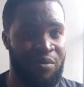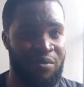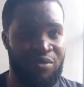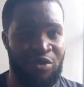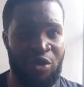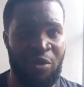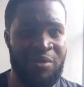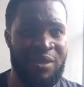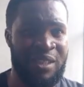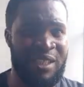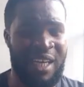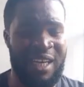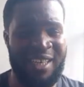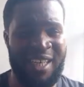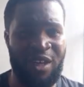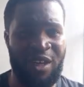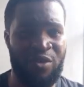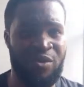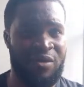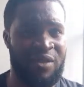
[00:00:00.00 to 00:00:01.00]
something
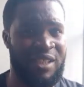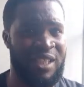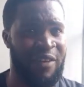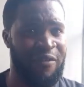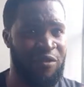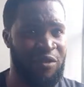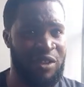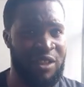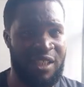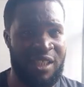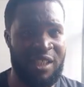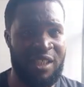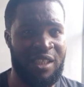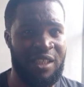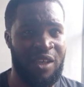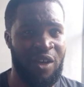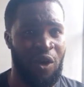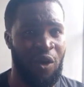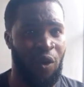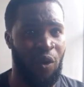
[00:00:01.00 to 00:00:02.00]
around
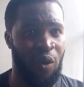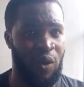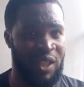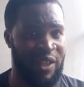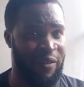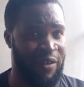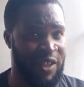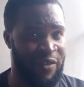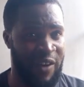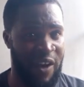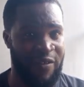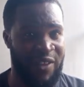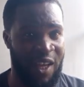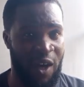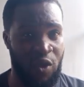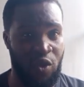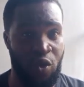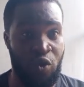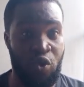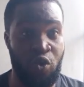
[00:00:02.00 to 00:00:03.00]

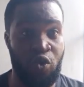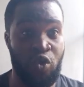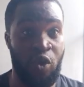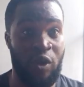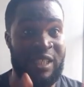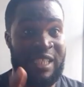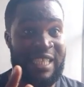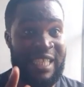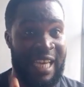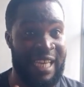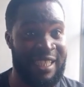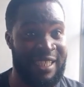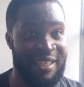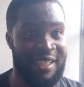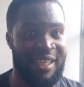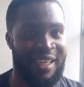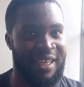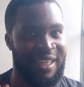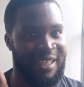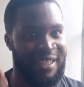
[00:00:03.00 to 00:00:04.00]
75,000 to just get
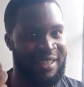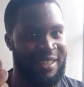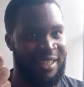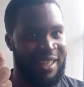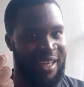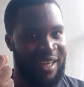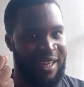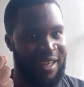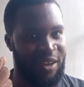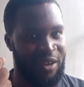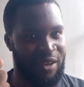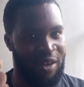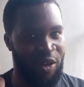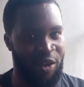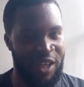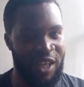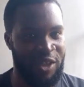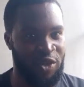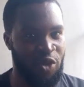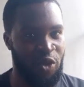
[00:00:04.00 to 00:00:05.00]
the
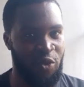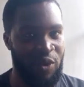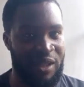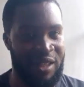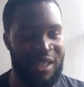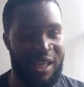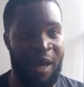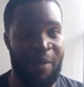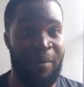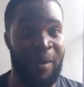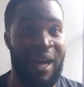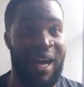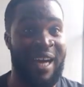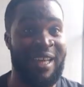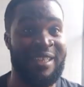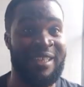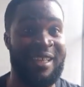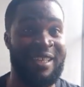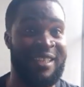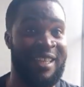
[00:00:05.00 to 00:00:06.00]
connector with tap
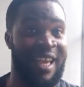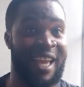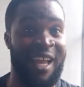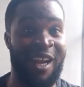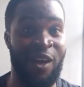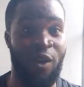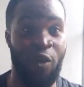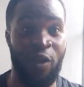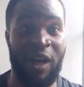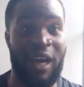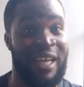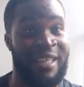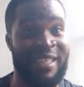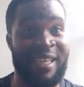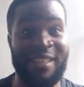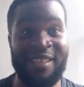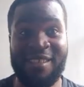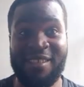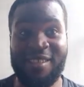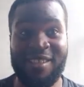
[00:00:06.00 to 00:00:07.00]
and the end lock, and
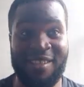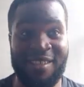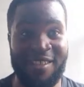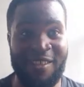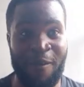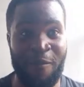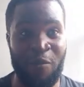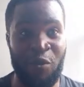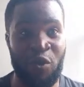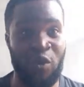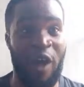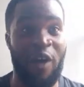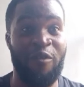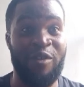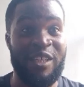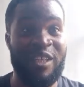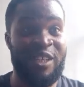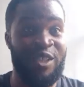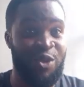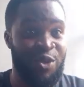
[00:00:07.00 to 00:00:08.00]
that is it. So I've
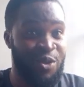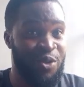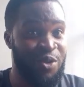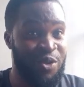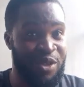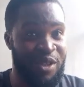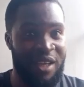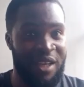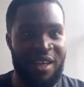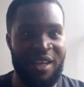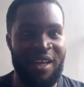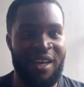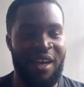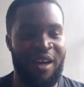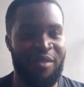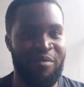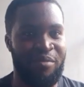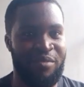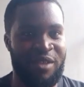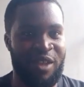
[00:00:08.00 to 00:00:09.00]
reduced
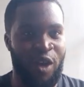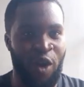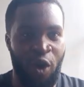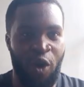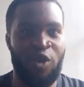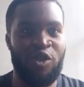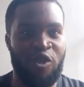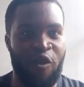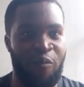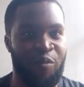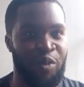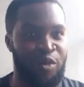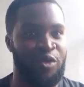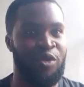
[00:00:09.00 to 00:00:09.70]
the cost of